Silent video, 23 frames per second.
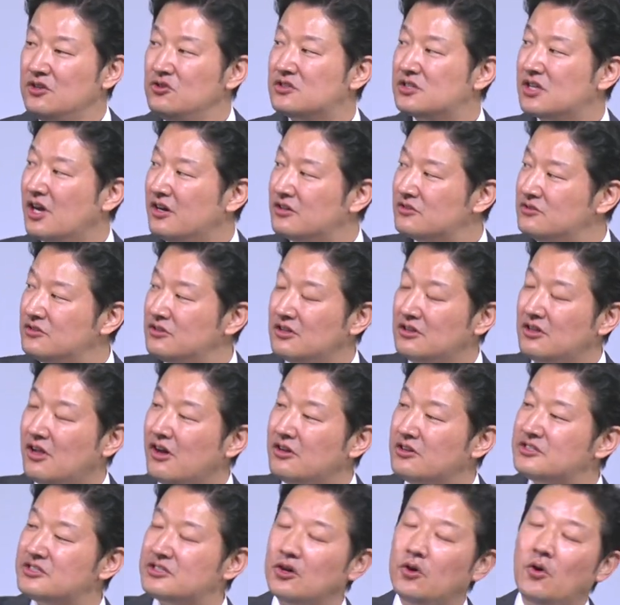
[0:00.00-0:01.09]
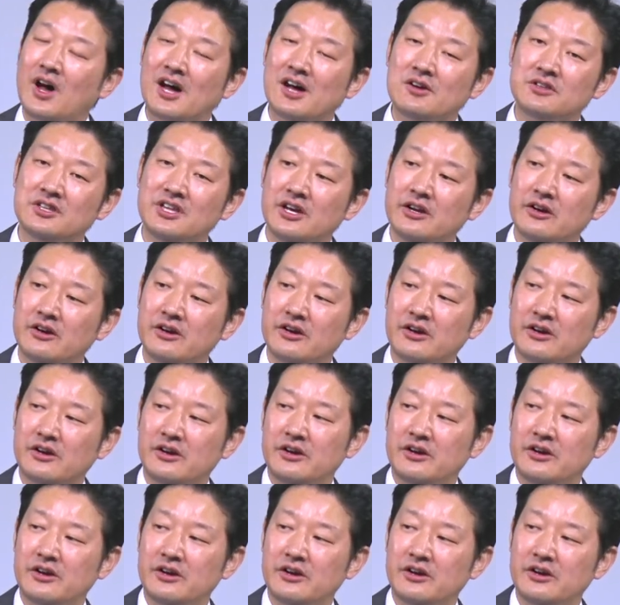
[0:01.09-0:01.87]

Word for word: you talk to the lost soul out there?